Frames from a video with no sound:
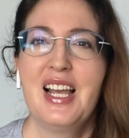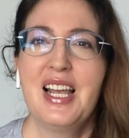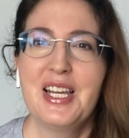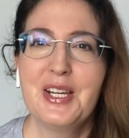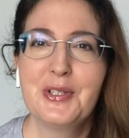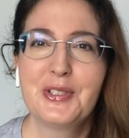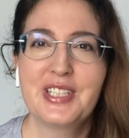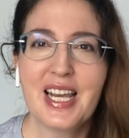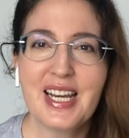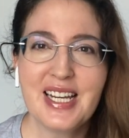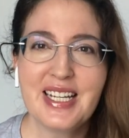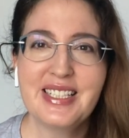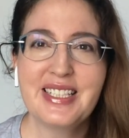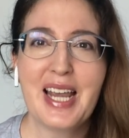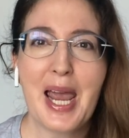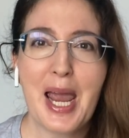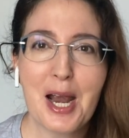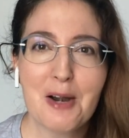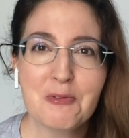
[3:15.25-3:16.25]
You say it
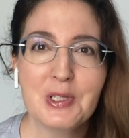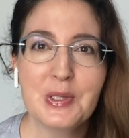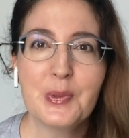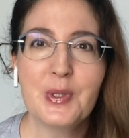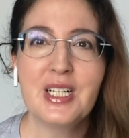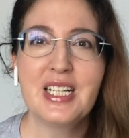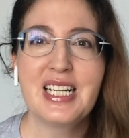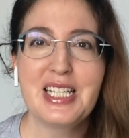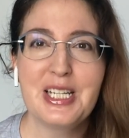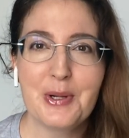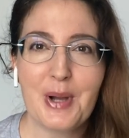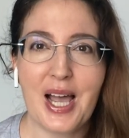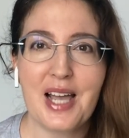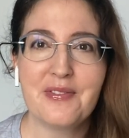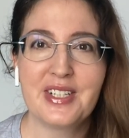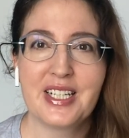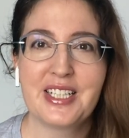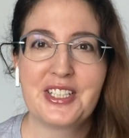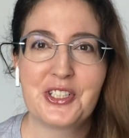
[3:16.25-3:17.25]
to everyone you
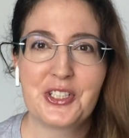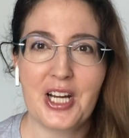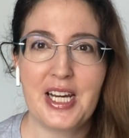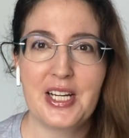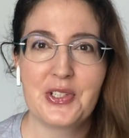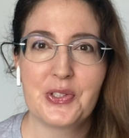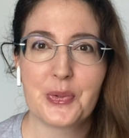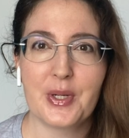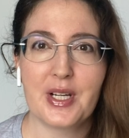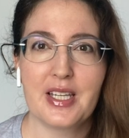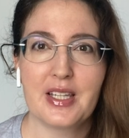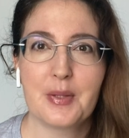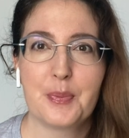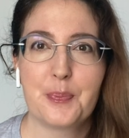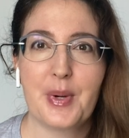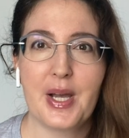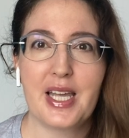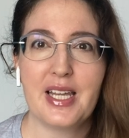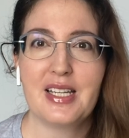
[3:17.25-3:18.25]
have an exchange with,
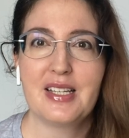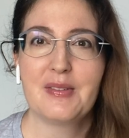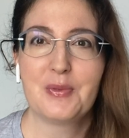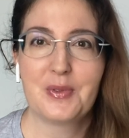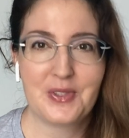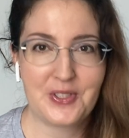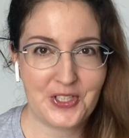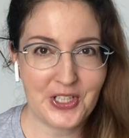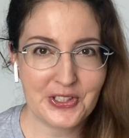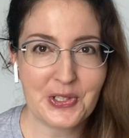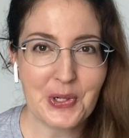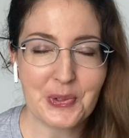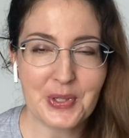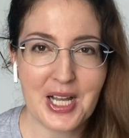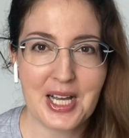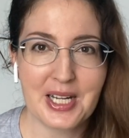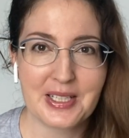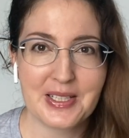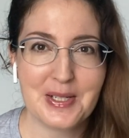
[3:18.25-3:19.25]
but just
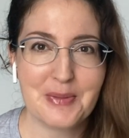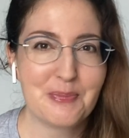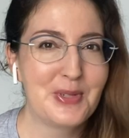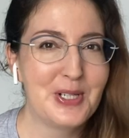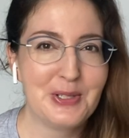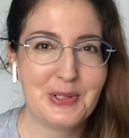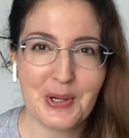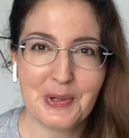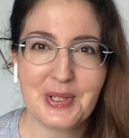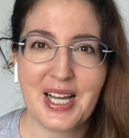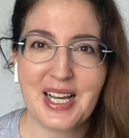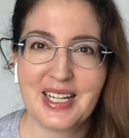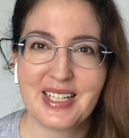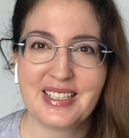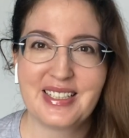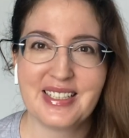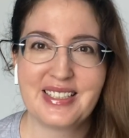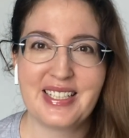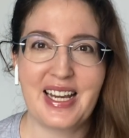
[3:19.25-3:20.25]
don't hug them. You don't
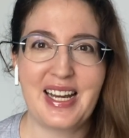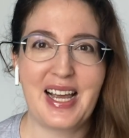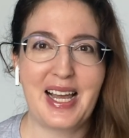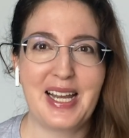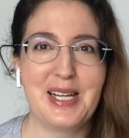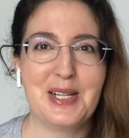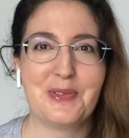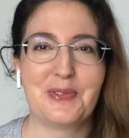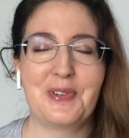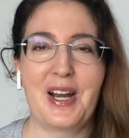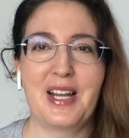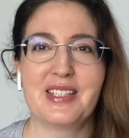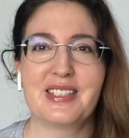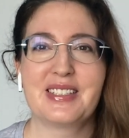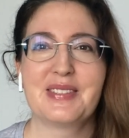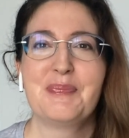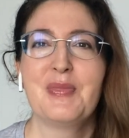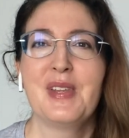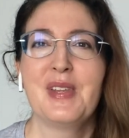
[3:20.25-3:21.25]
hug to say hi in France.